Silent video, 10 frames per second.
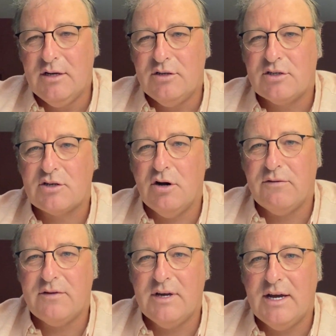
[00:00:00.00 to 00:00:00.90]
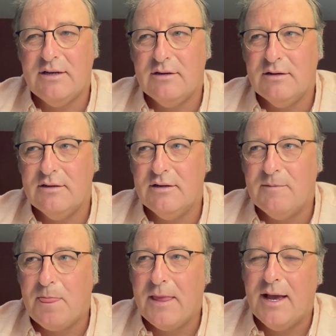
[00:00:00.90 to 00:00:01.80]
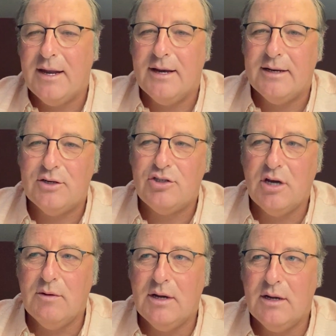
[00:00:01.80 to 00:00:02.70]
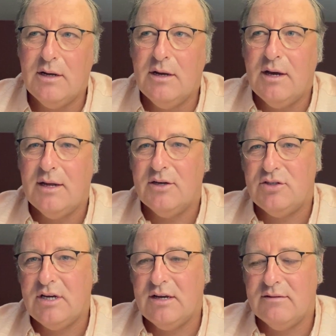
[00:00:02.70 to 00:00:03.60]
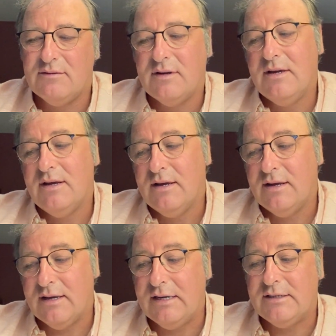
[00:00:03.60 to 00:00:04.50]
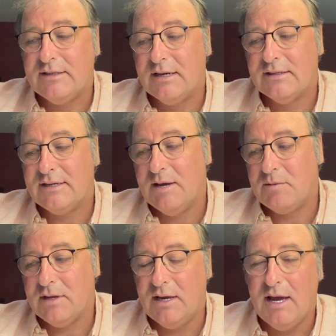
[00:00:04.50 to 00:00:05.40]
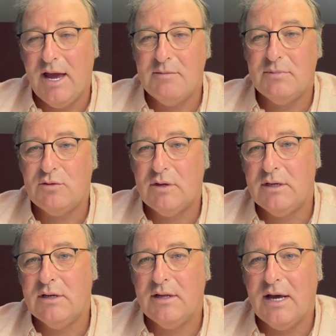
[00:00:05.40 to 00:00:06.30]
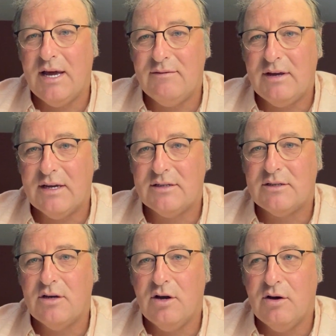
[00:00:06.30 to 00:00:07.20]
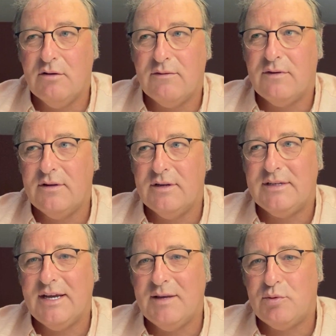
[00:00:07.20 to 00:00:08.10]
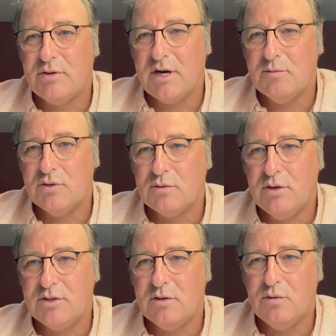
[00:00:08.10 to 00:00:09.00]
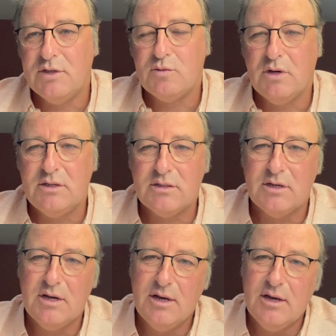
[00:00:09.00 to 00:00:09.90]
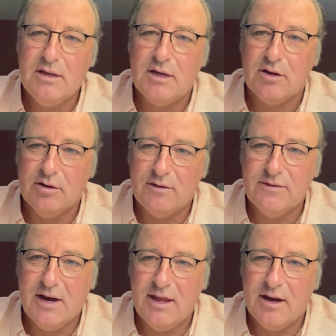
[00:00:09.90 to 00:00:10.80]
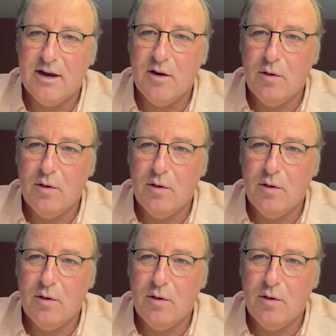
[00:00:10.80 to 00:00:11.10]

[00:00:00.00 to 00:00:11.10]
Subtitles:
Scoffed that down and I had a shower and a shave, each thing separately, in between the adverts of the telly programme I was watching, which was The Godfather,